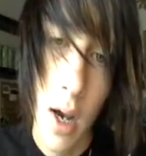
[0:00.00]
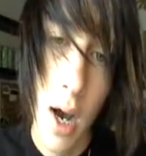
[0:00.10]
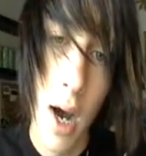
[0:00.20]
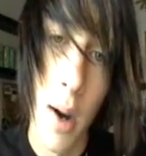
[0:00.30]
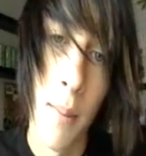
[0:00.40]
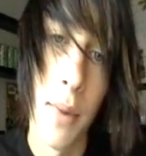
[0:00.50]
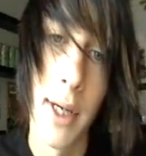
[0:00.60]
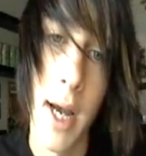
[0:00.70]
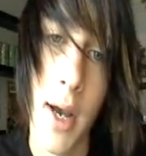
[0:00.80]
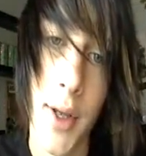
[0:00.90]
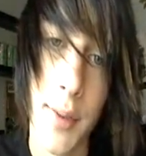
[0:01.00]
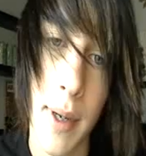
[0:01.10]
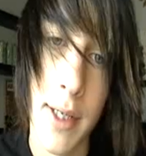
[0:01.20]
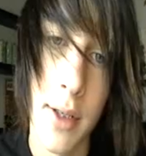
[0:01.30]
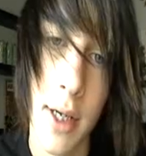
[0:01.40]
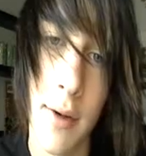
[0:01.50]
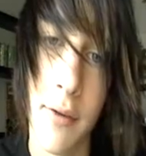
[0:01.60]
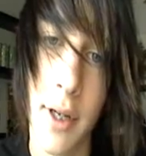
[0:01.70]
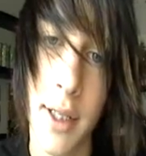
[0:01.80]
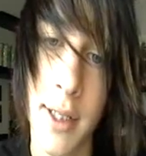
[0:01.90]
But yeah, that's basically it
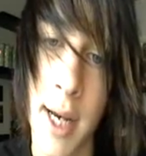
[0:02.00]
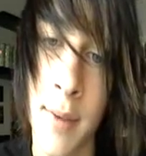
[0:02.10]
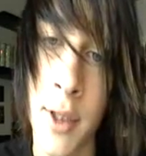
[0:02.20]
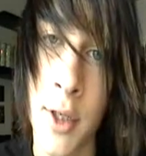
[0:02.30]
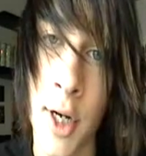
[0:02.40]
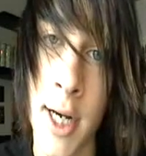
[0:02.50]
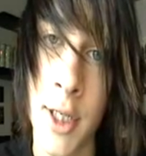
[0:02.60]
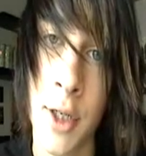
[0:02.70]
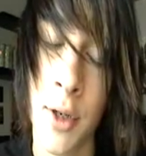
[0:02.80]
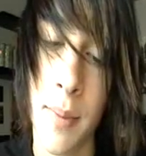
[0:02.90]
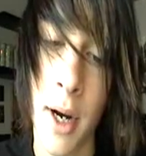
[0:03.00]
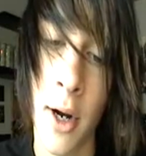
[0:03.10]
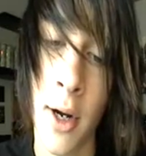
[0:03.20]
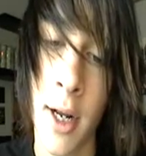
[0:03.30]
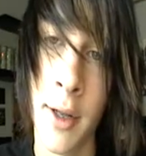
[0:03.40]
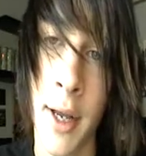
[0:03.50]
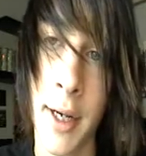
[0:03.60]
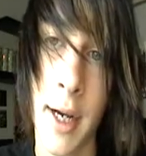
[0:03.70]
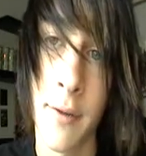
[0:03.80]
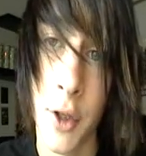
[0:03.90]
for, like, the demonstrational part, and,
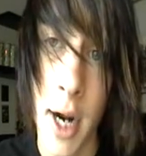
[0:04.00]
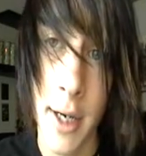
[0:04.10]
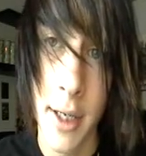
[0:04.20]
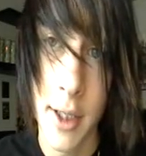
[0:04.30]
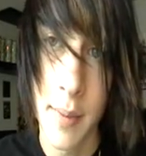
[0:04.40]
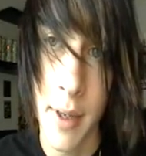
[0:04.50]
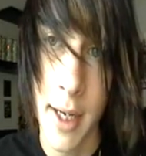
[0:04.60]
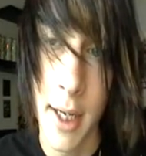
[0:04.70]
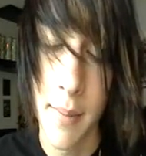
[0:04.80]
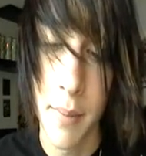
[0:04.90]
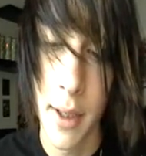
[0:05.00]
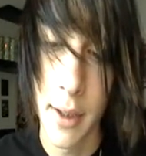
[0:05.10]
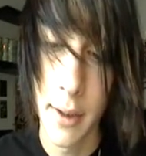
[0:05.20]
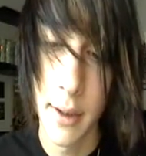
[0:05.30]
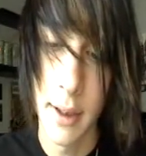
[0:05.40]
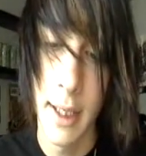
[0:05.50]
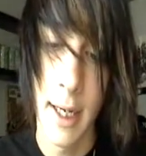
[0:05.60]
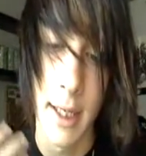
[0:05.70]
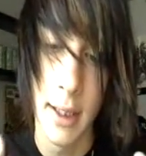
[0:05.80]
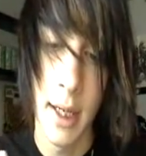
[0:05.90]
like, I've tried to explain it, but
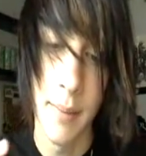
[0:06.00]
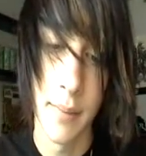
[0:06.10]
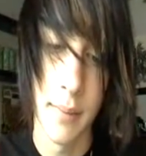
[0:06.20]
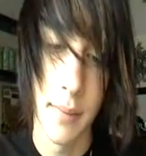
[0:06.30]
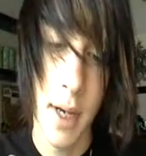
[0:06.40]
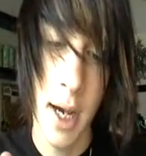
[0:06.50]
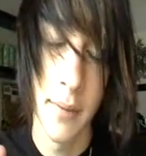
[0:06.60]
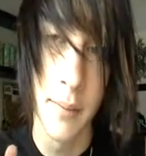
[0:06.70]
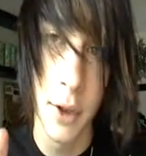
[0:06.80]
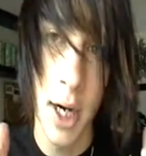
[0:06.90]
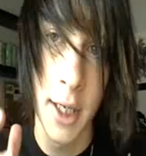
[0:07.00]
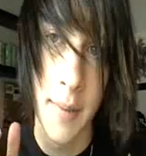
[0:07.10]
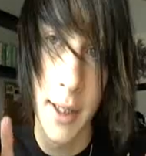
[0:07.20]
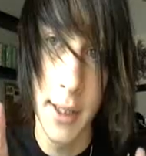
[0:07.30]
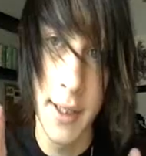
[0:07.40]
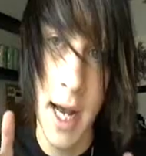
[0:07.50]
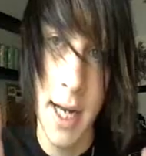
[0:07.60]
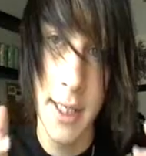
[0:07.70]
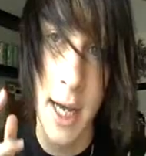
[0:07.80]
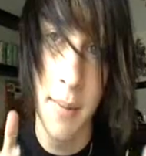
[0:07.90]
yeah, I'm trying to make this
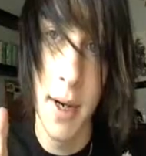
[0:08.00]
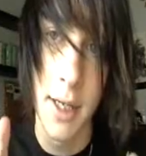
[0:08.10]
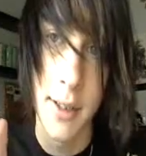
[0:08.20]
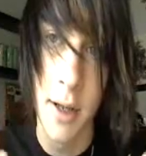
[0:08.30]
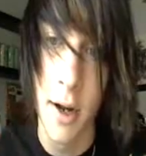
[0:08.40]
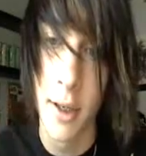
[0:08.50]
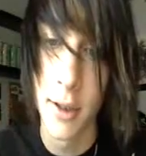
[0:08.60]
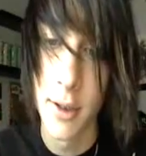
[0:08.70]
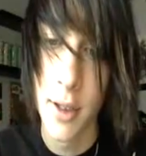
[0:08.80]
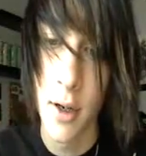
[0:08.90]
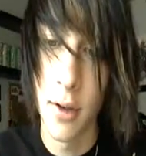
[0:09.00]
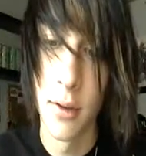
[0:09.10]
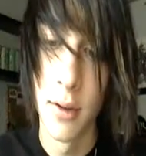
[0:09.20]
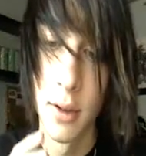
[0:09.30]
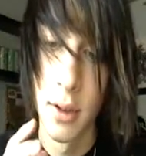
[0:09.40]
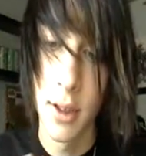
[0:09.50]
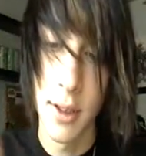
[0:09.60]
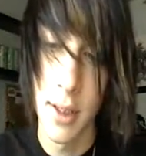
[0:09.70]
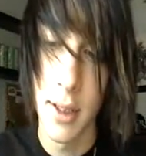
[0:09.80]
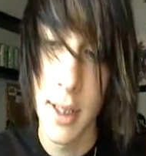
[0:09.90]
not 10 minutes long, so,
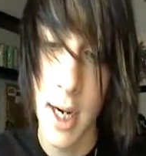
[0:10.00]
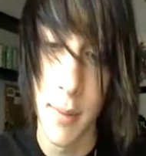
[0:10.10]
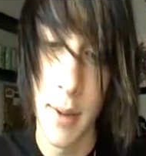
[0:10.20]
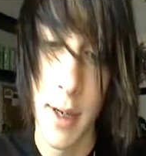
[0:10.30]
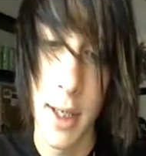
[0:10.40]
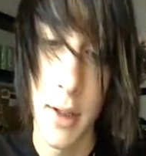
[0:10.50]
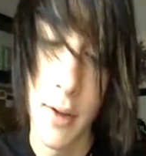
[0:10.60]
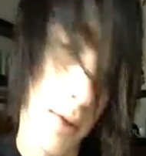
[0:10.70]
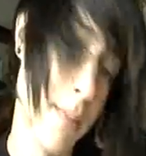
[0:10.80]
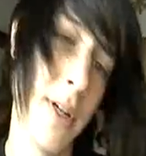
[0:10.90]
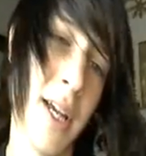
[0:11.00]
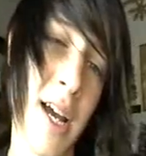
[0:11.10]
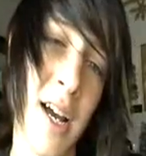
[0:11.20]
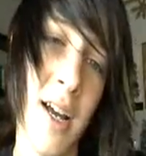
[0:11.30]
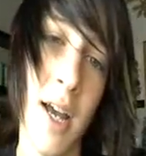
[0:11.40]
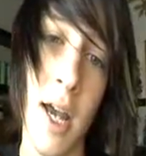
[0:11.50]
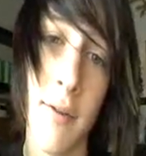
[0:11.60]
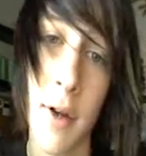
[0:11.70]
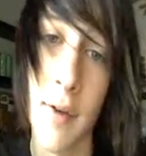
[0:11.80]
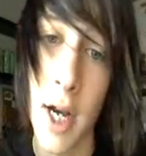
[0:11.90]
because of the time limit on YouTube. But yeah,
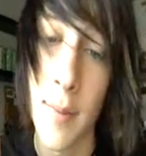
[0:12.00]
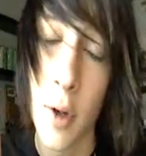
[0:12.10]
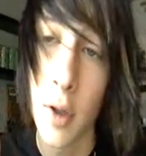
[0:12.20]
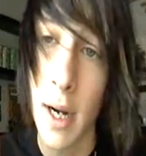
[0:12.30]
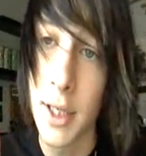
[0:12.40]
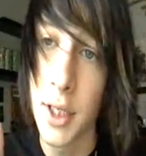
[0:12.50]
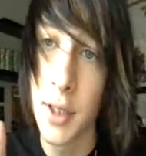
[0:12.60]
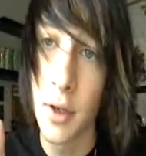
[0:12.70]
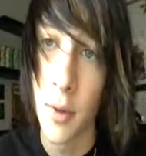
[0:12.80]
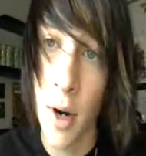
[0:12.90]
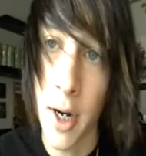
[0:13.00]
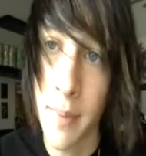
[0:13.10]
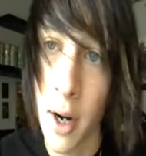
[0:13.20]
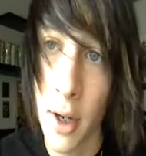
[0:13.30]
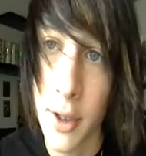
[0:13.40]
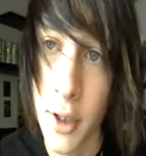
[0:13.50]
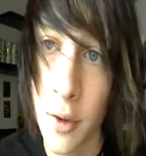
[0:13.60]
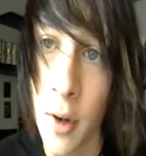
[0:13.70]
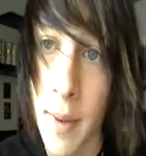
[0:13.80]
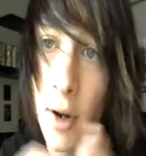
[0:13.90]
if you have any more questions or you want a part
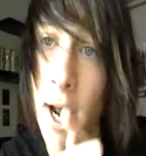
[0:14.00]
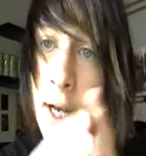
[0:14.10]
2 about